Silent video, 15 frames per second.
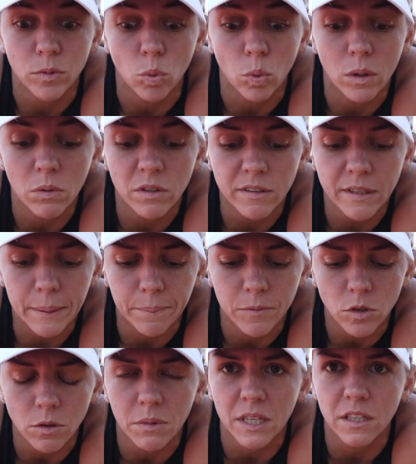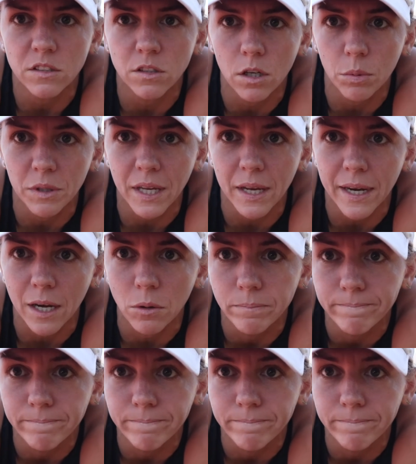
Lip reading: We will see. So I'm going to get started with that now.